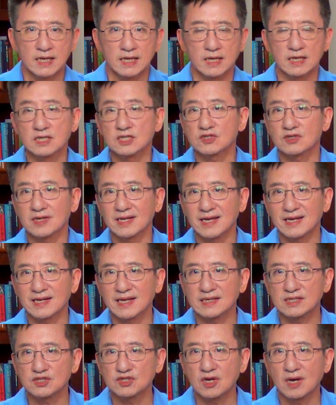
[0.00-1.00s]

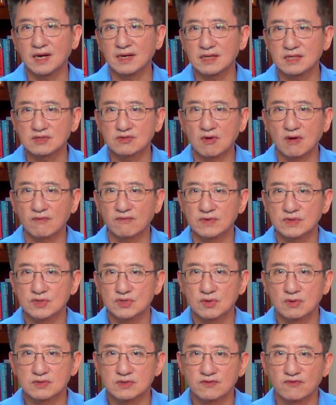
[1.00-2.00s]
Insulating Chinese
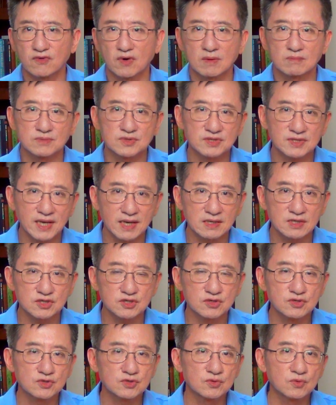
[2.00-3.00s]
officials from
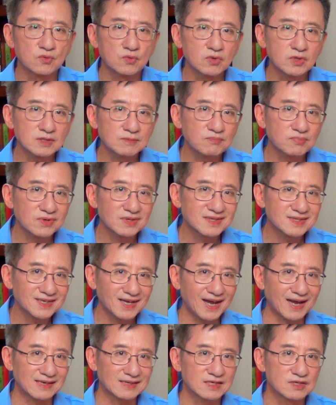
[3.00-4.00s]
sanctions would
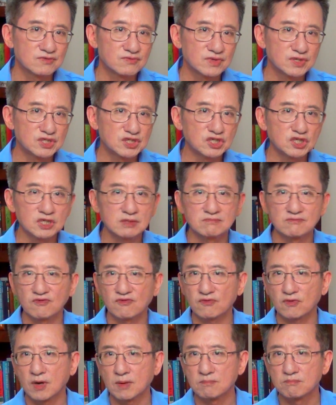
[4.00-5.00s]
protect the regime
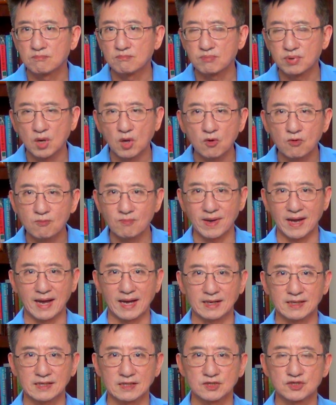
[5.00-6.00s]
from
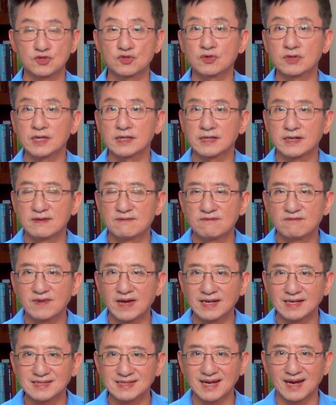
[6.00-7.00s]
blowback should it
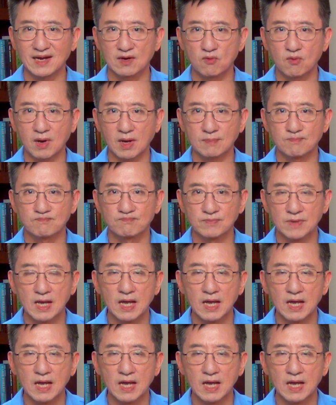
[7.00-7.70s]
invade Taiwan.